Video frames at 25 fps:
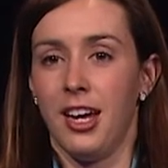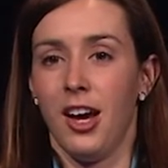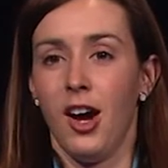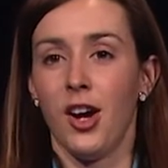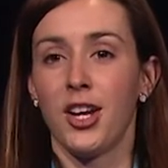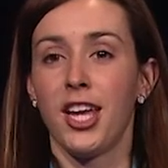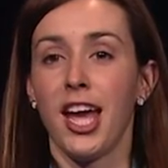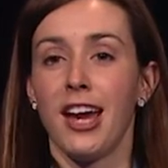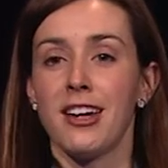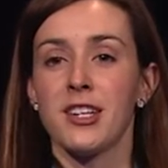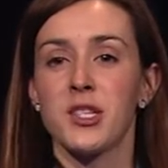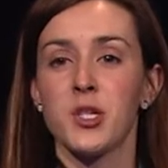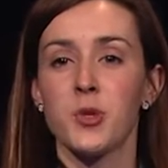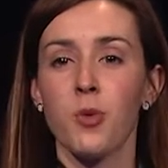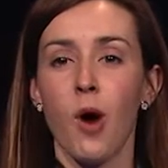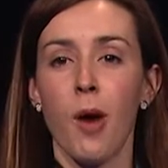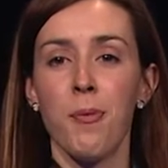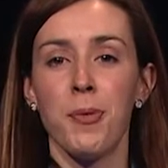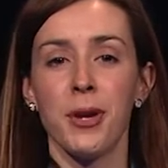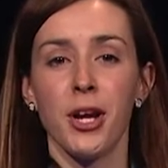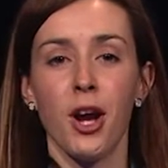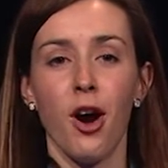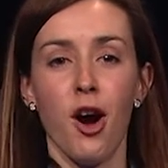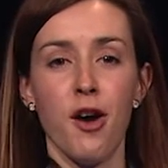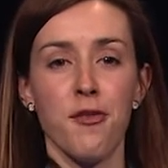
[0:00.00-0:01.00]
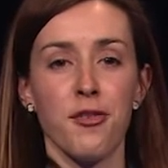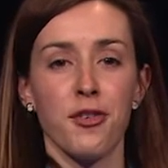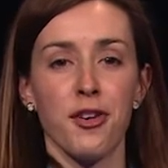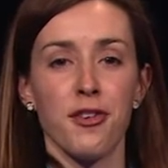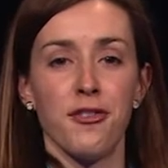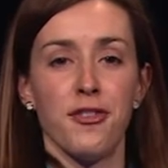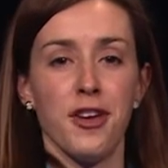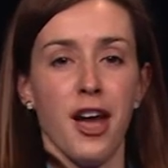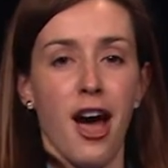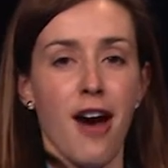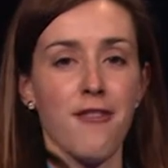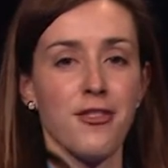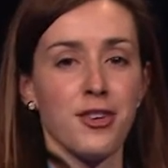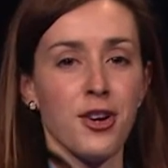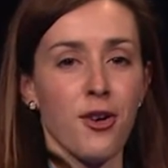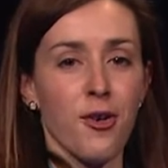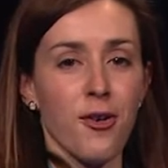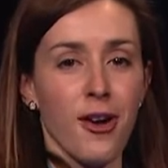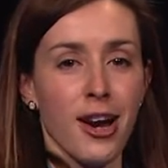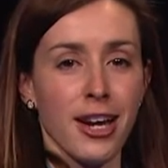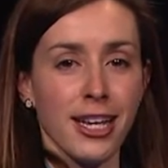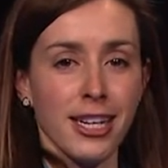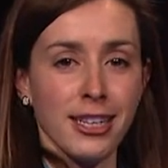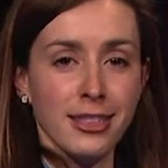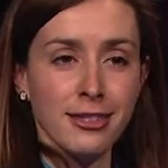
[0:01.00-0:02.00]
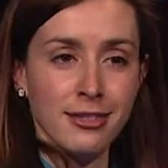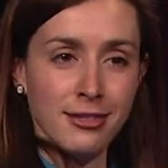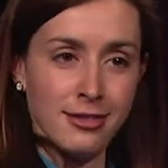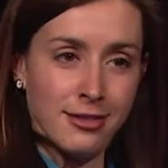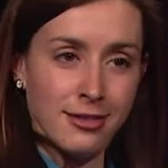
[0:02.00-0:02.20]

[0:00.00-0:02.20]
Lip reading: Okay, swapping over if you haven't already.